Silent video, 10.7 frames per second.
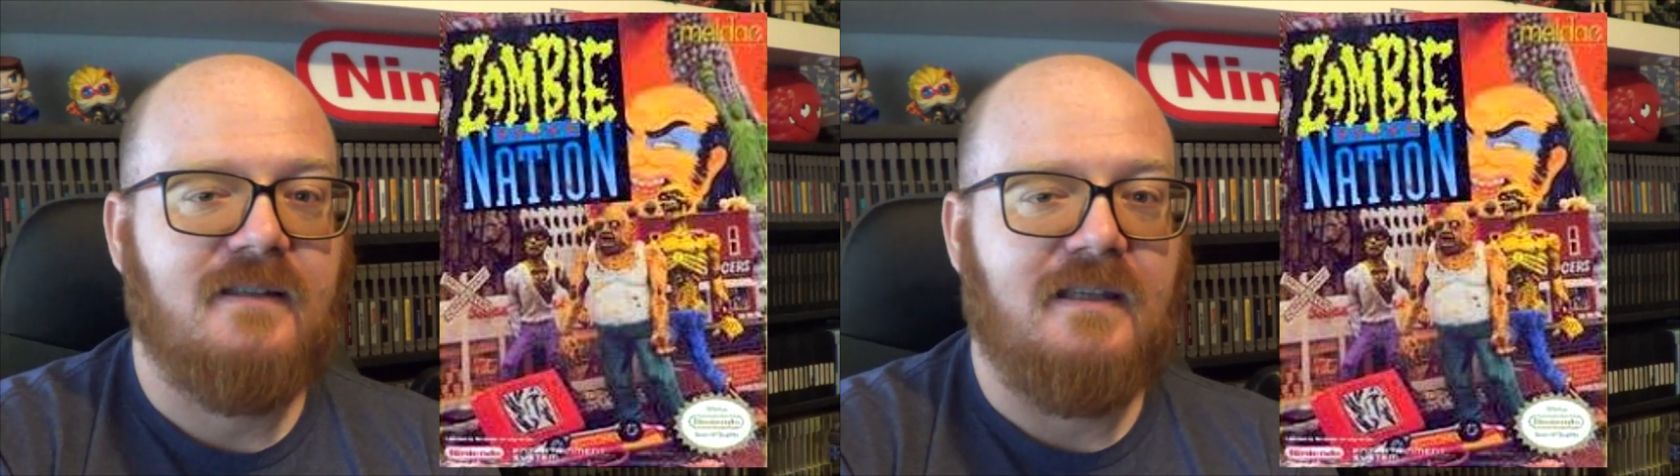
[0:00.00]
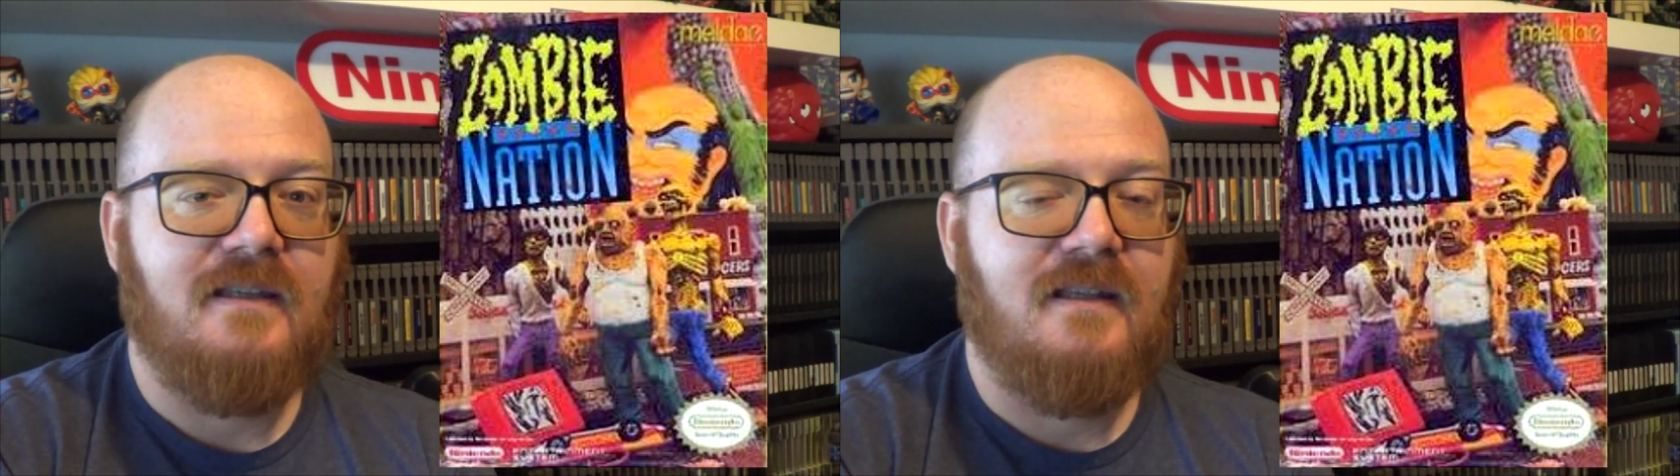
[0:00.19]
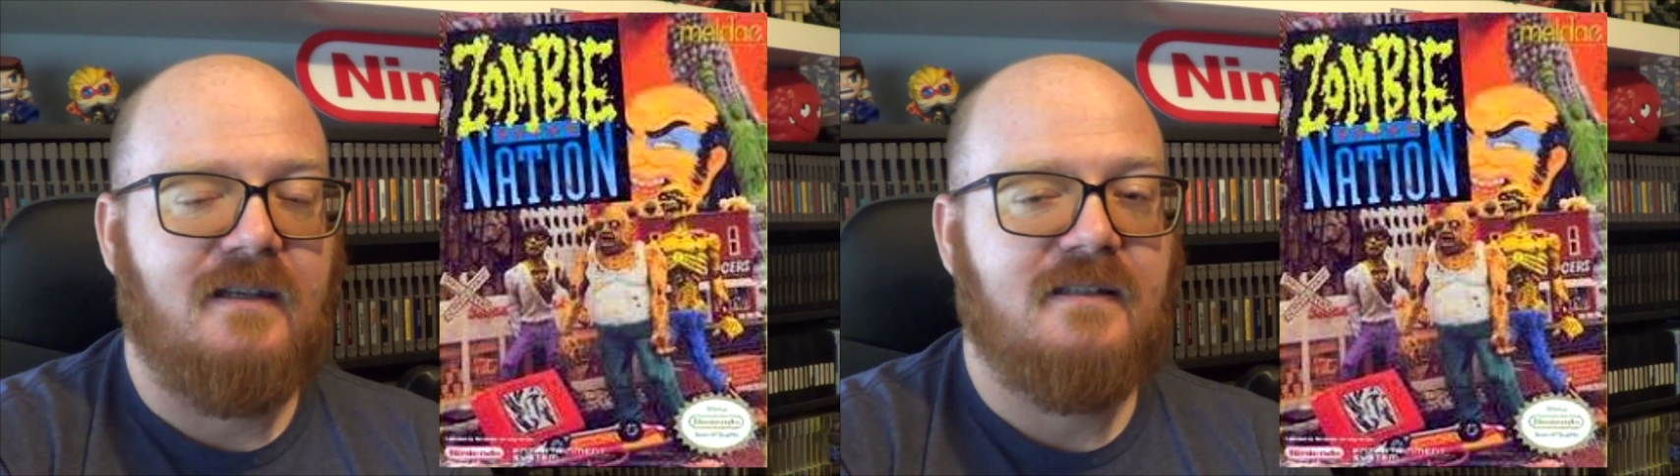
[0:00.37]

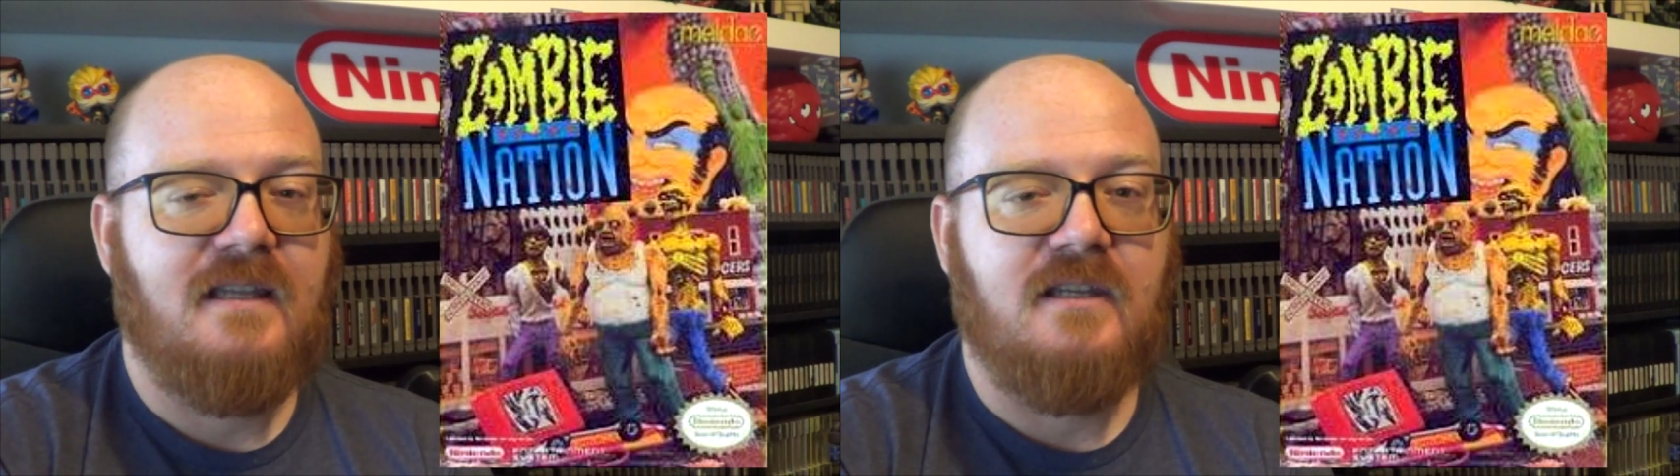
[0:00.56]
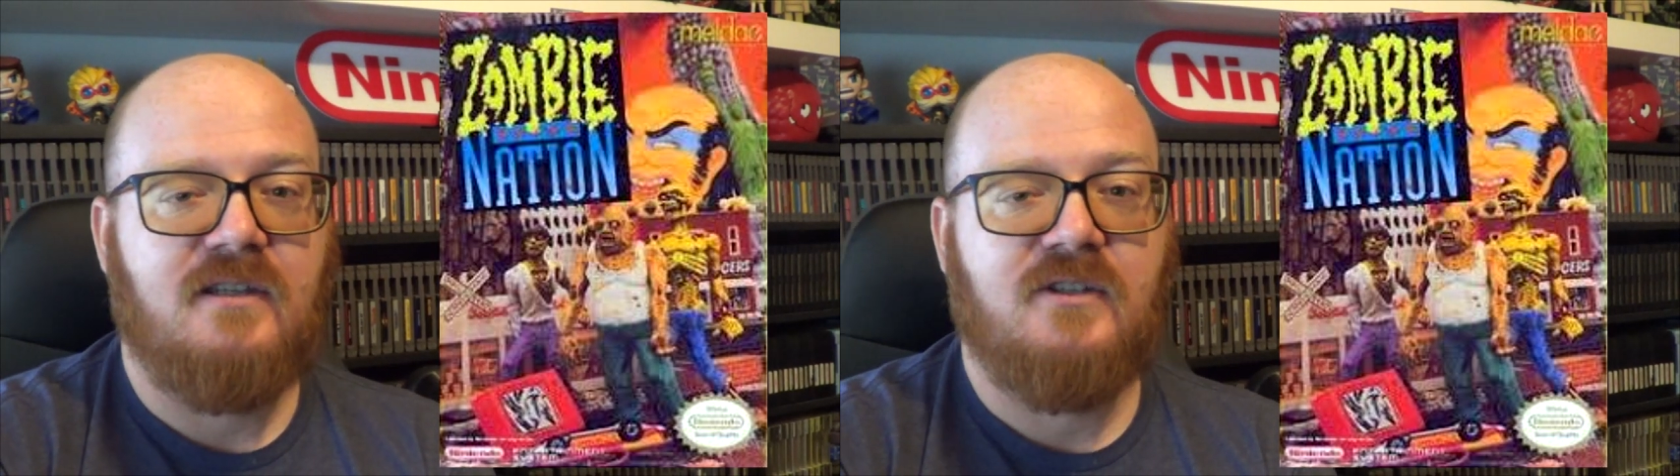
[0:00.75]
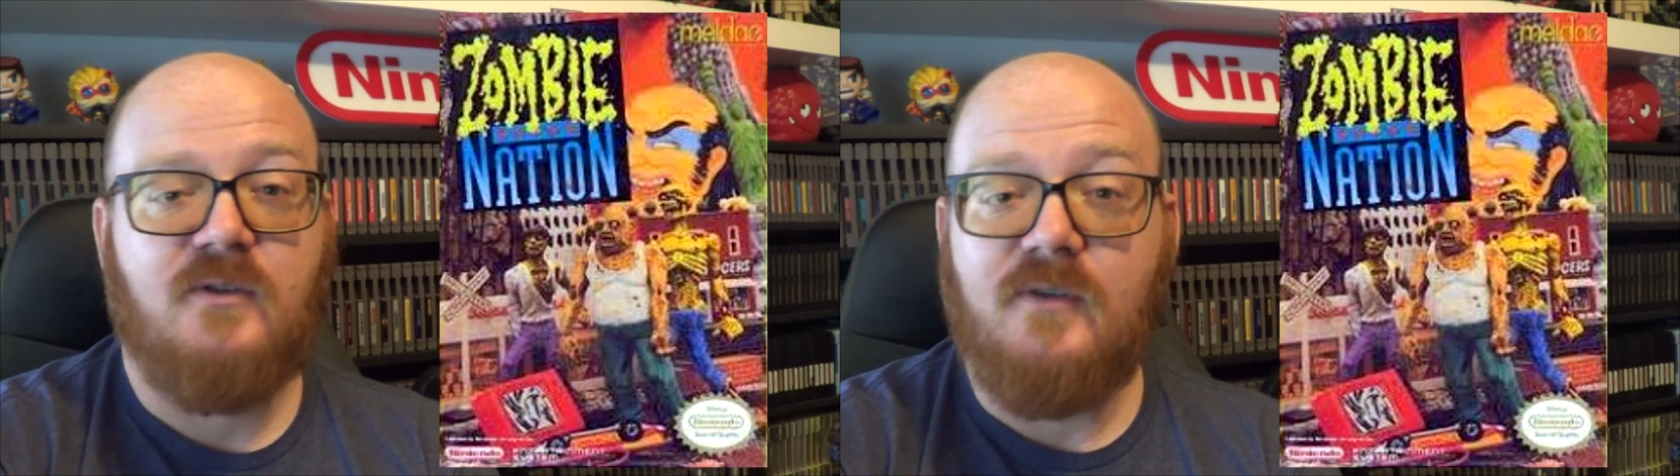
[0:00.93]
a
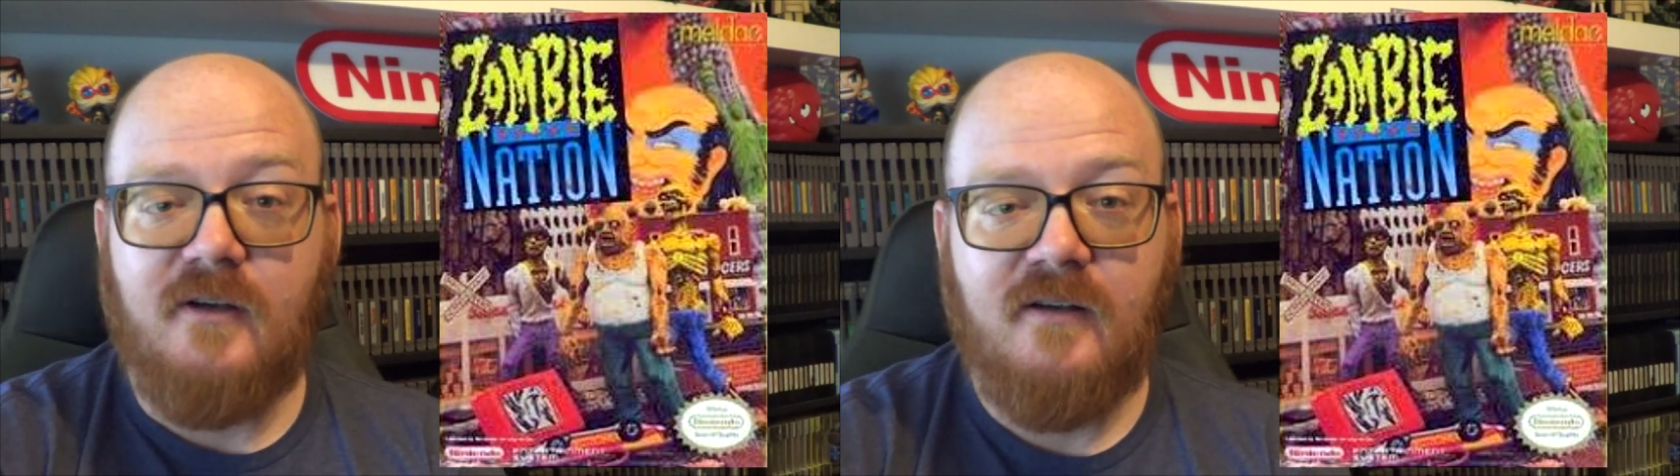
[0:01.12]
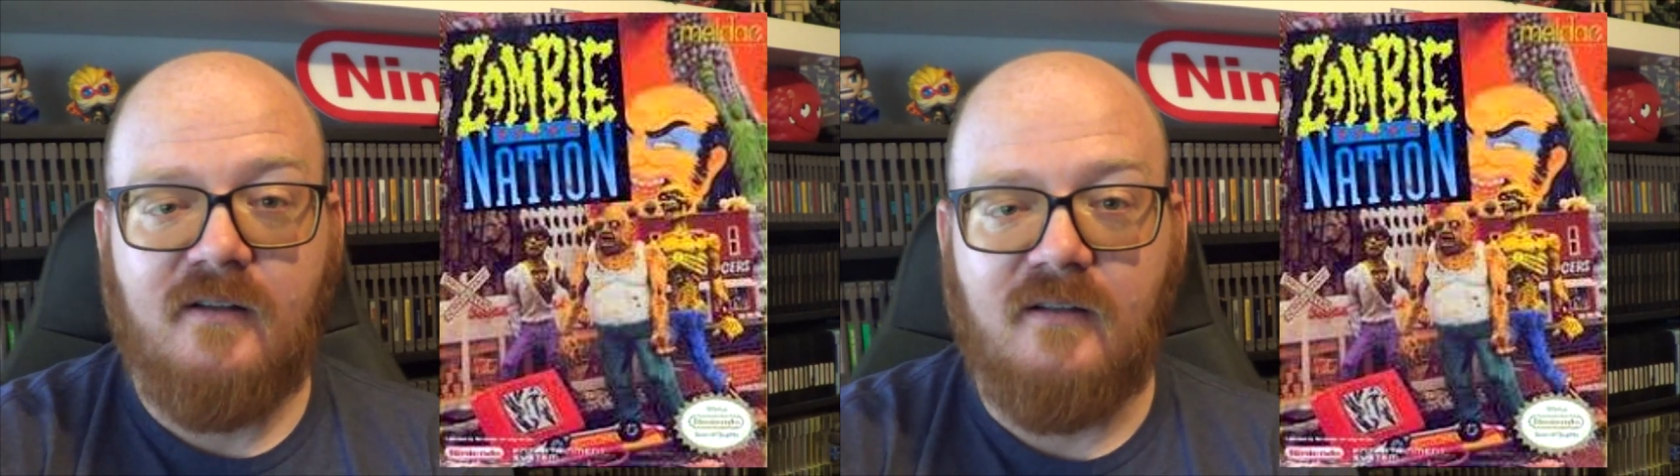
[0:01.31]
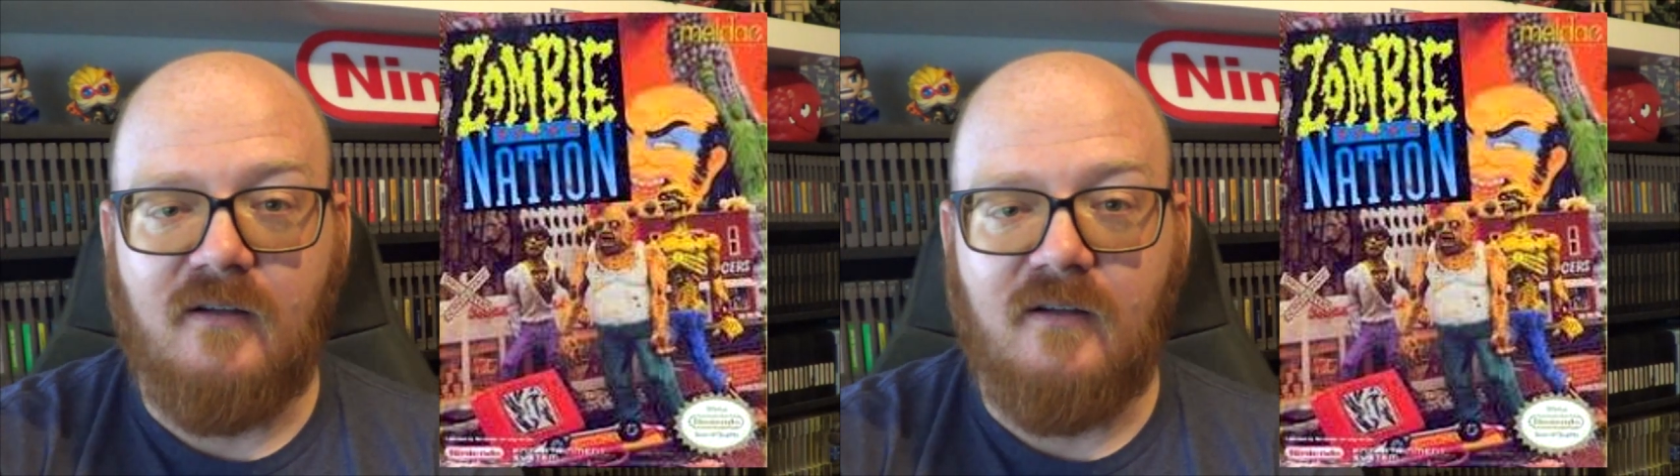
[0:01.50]
shooter,